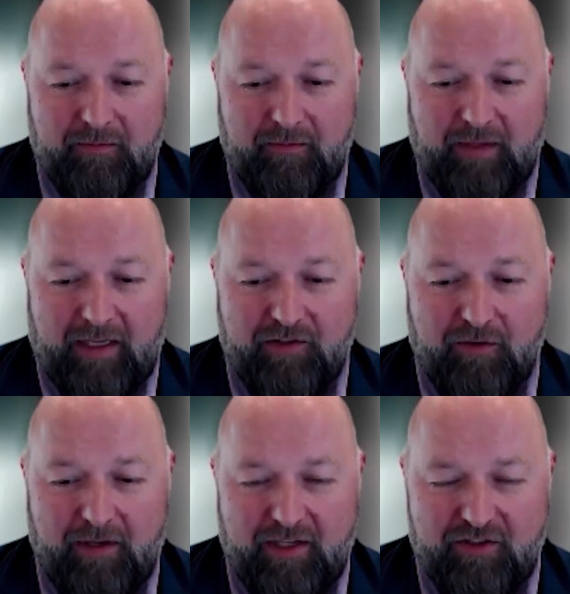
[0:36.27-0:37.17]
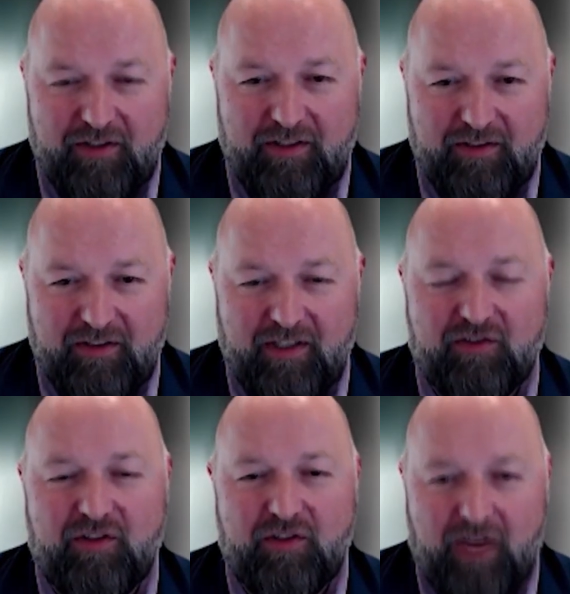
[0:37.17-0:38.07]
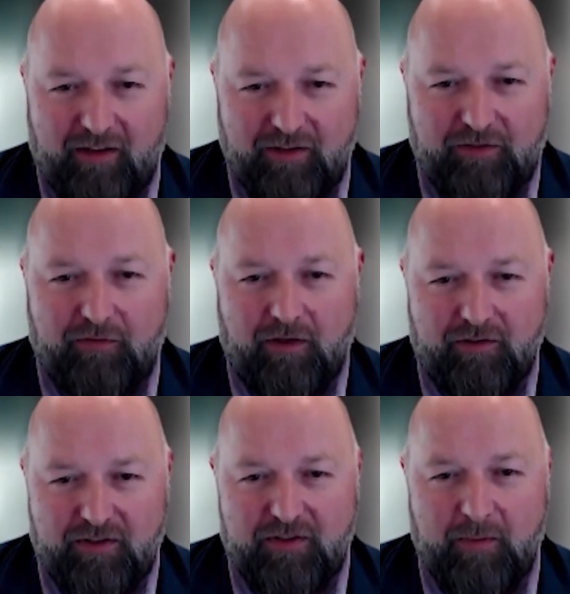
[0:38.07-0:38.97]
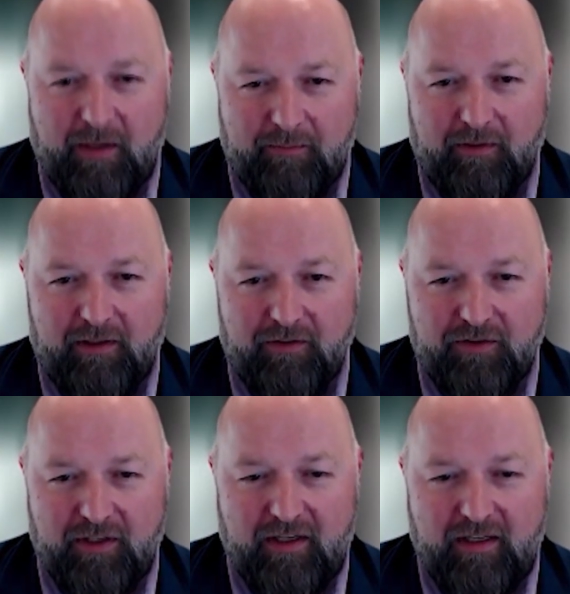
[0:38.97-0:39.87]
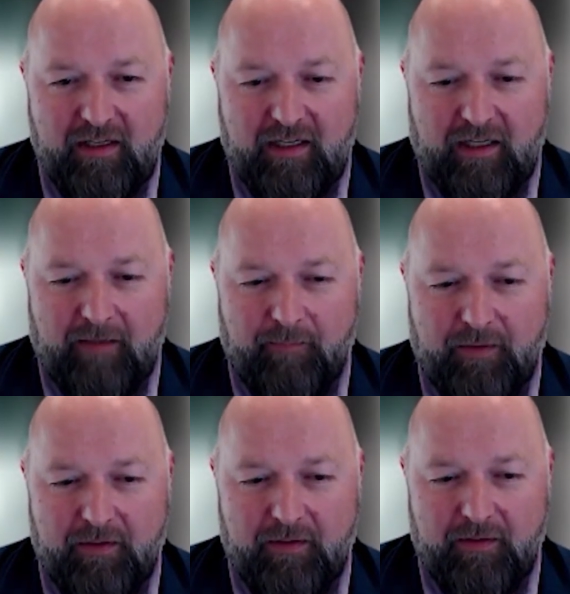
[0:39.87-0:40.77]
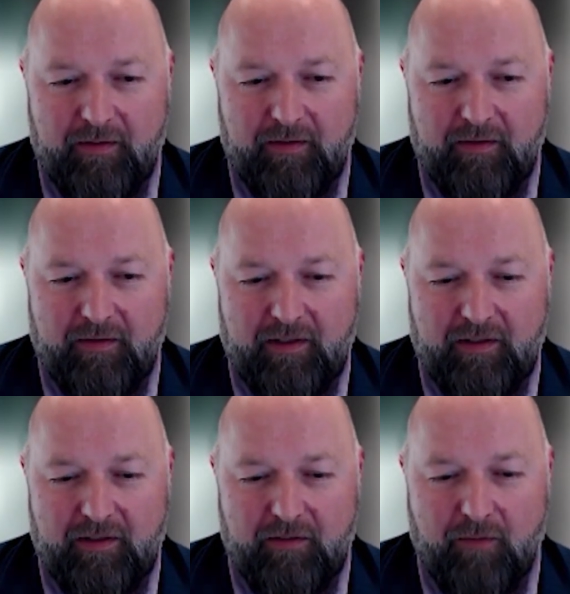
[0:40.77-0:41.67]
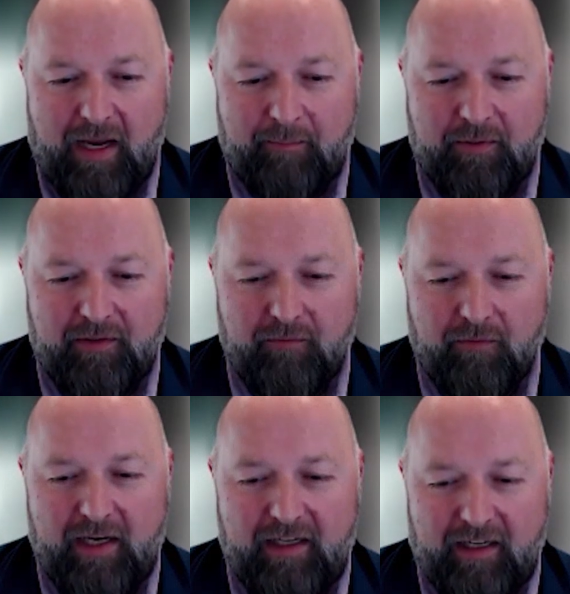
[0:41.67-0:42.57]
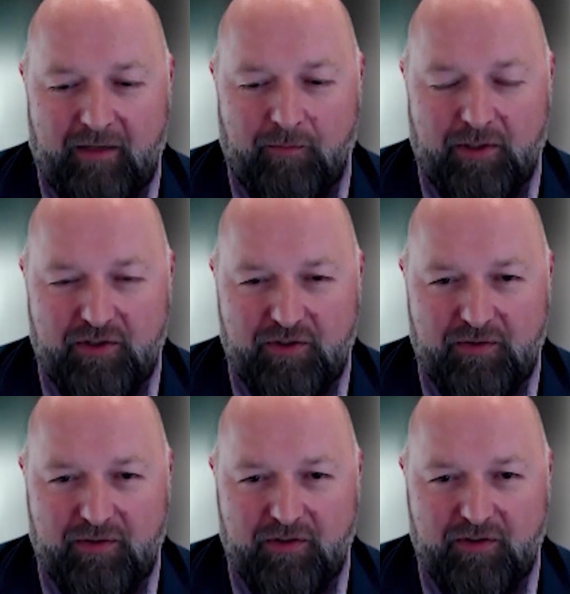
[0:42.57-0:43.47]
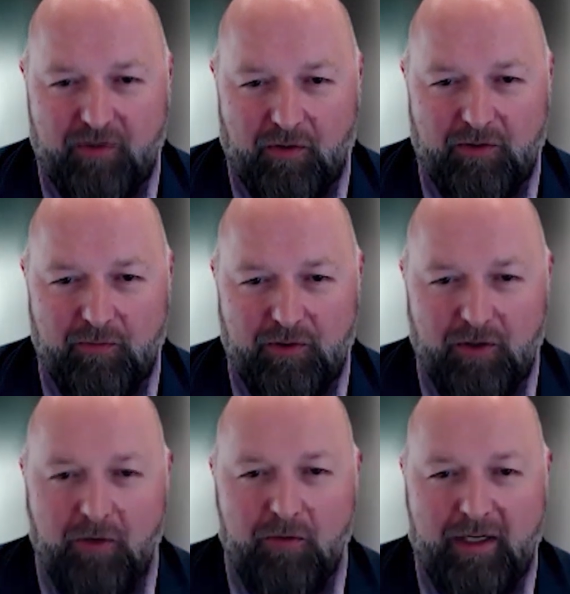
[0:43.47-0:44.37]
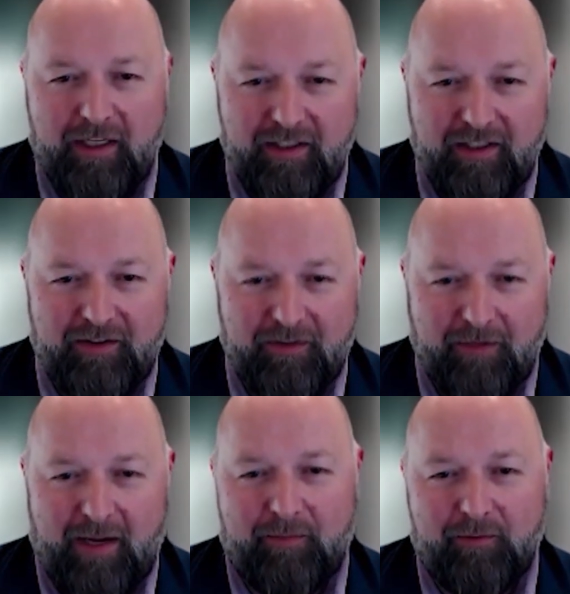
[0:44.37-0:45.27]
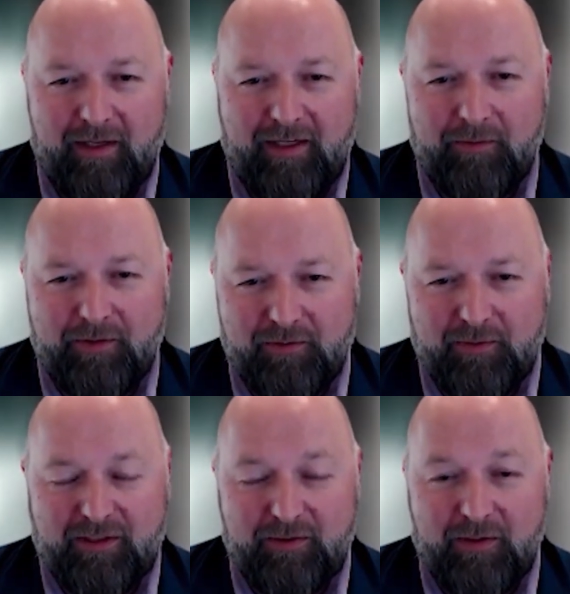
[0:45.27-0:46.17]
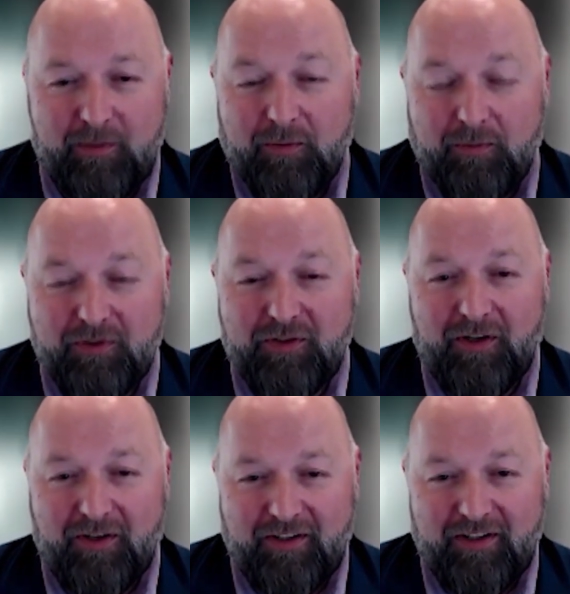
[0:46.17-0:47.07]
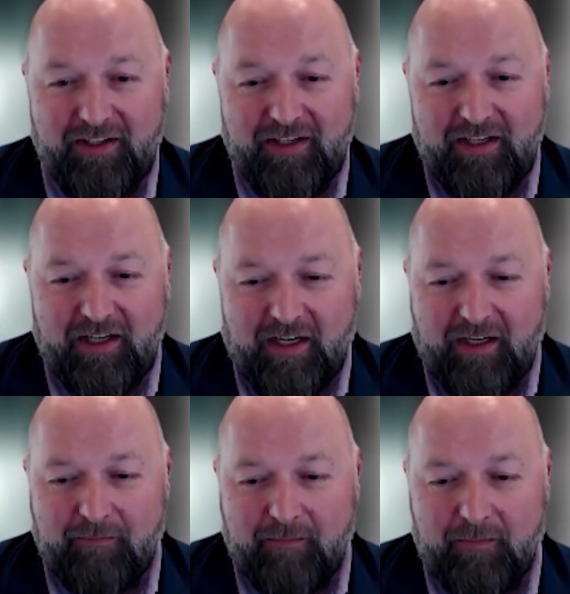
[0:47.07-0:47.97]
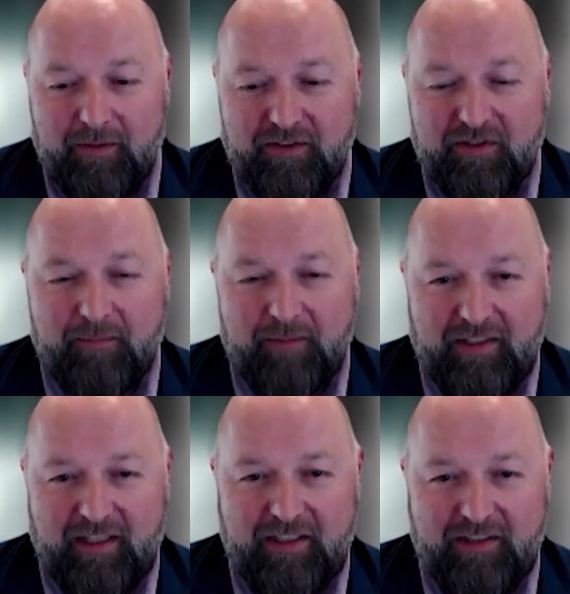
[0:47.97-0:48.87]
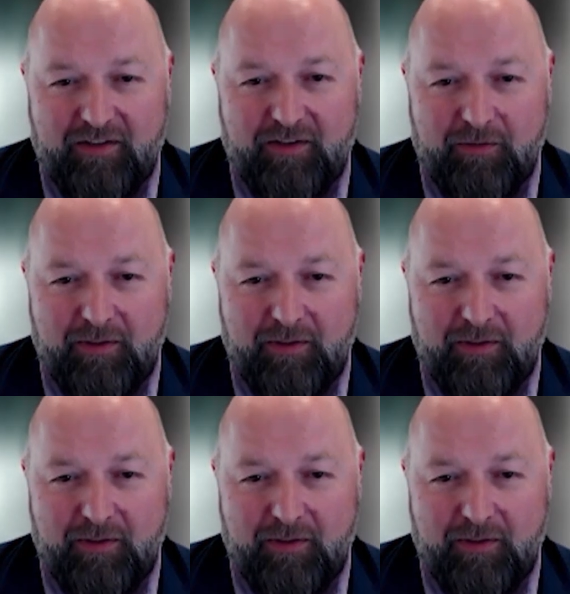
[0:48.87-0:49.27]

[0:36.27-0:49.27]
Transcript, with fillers: That duration is, is the challenge for our system operators. Um, the, the rapid rate at which the solar will go away and the rapid rate at which it will, it will return um, is something they need to deal